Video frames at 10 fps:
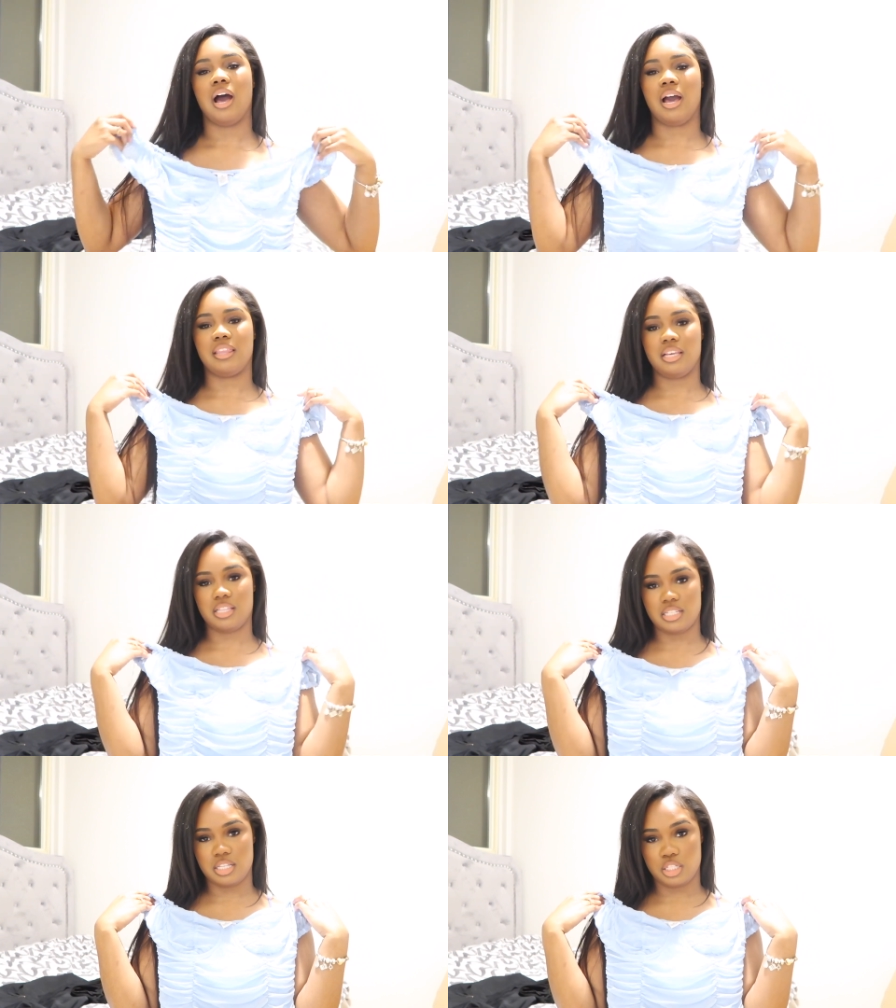I think
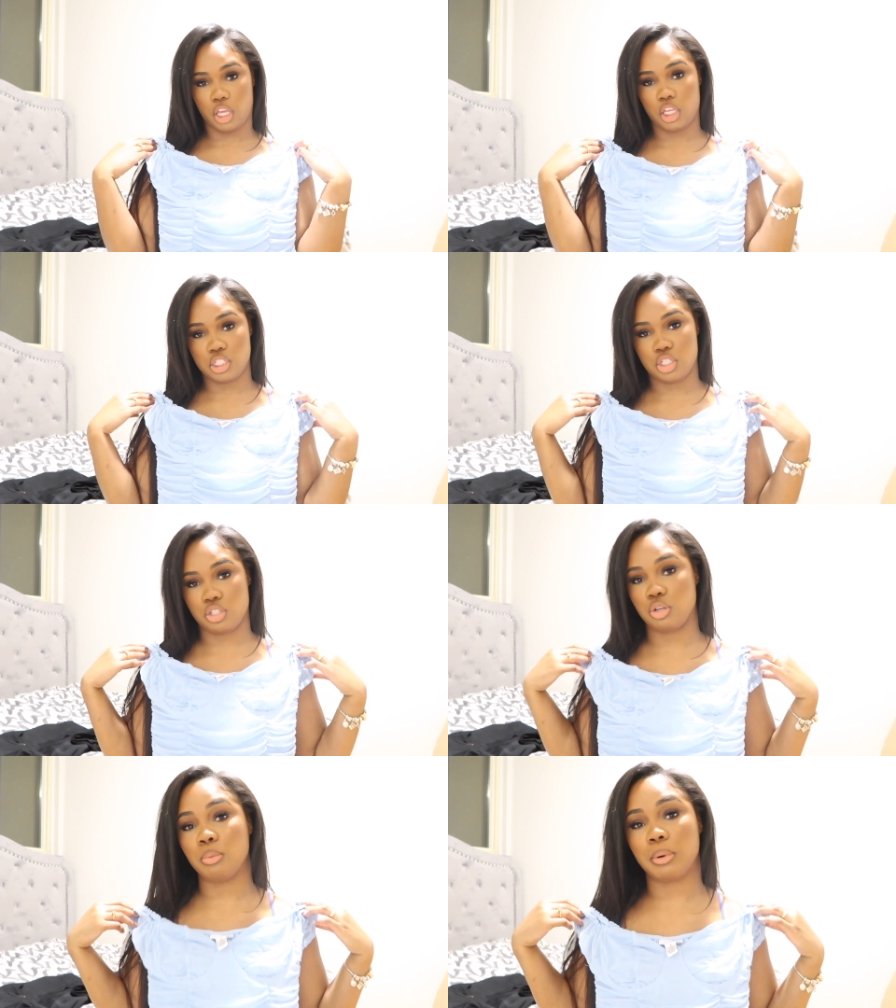this is
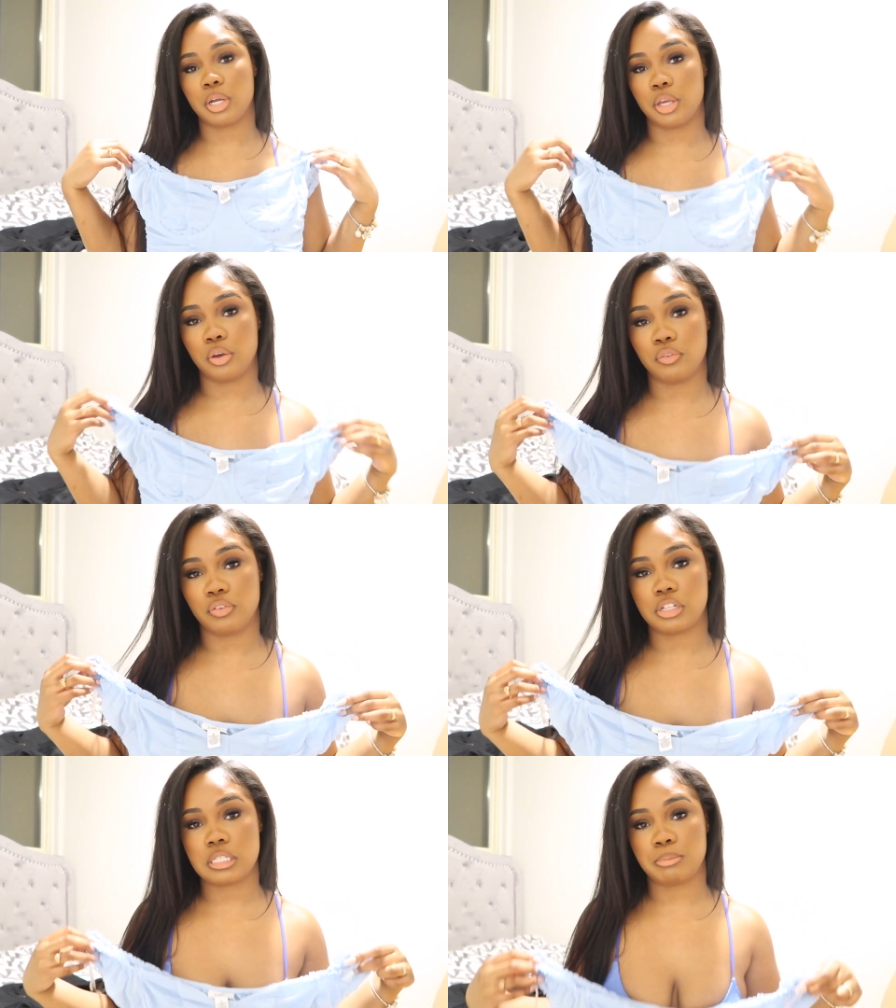super cute
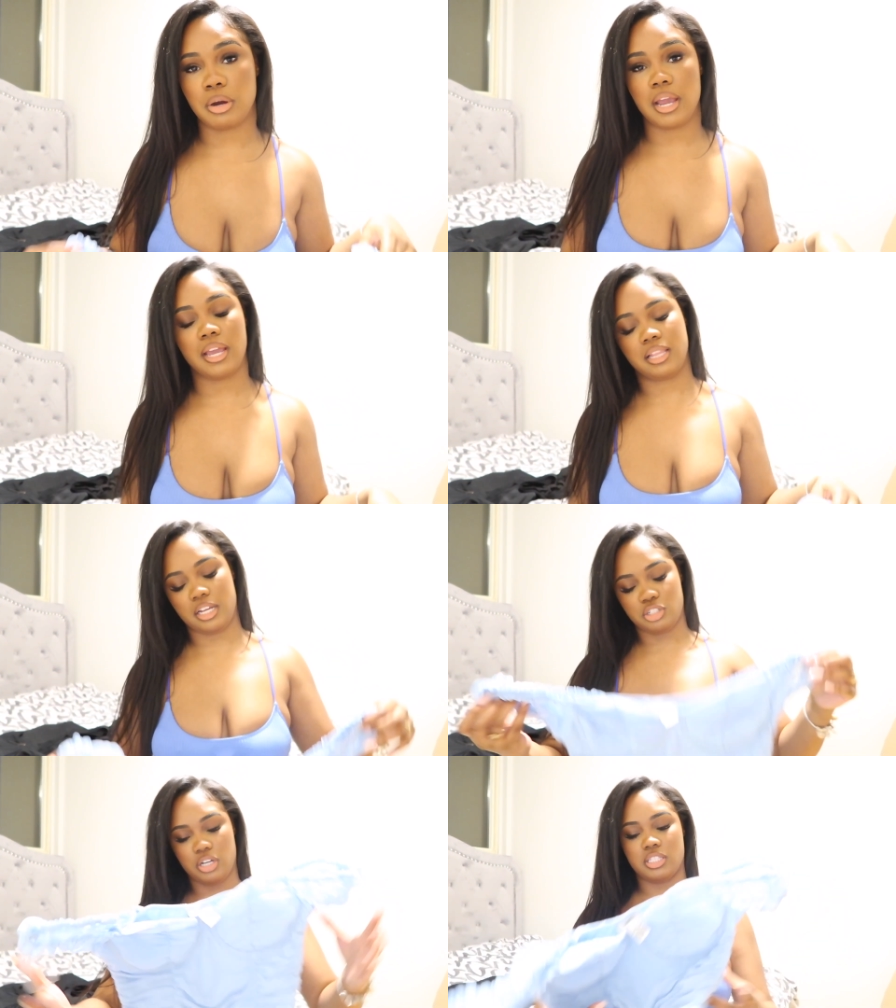for spring,
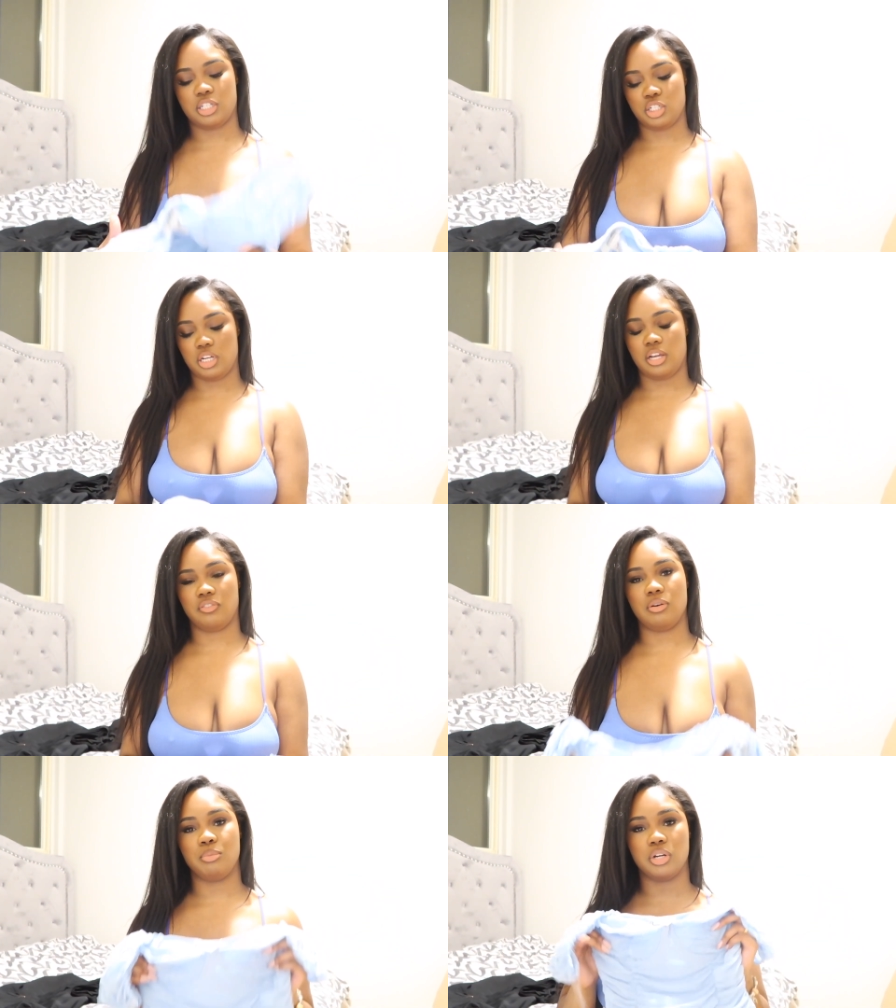like
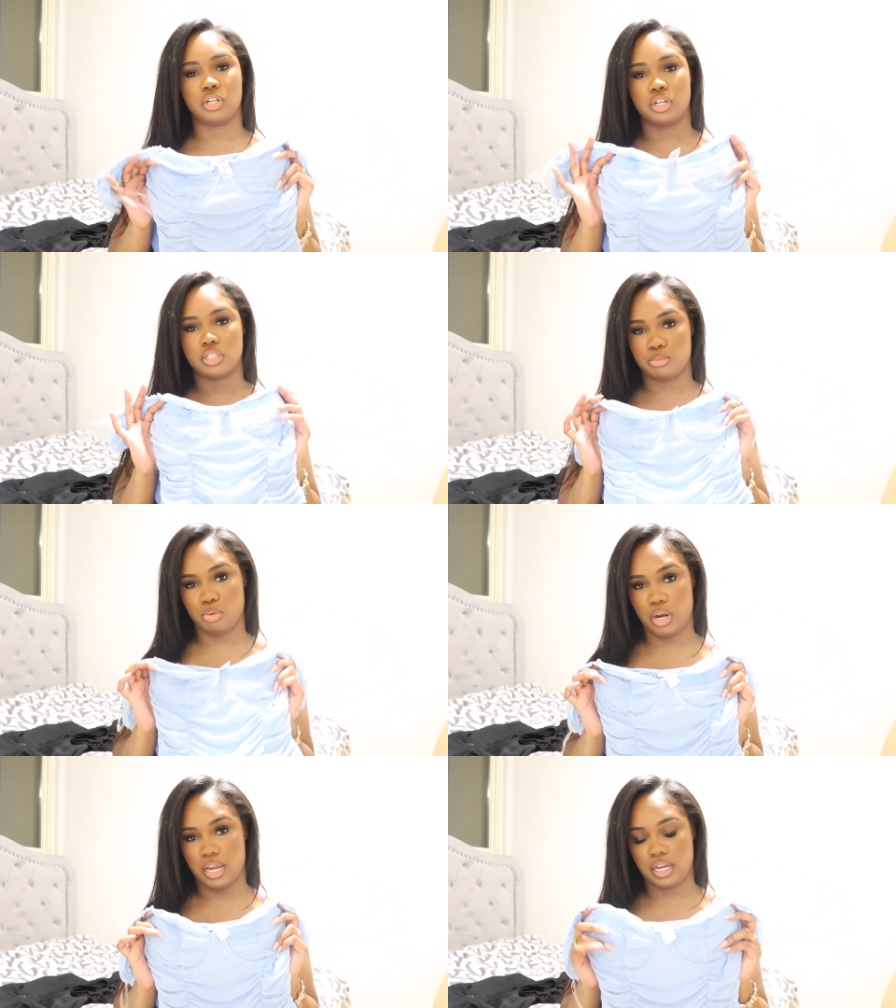transitioning from winter to spring.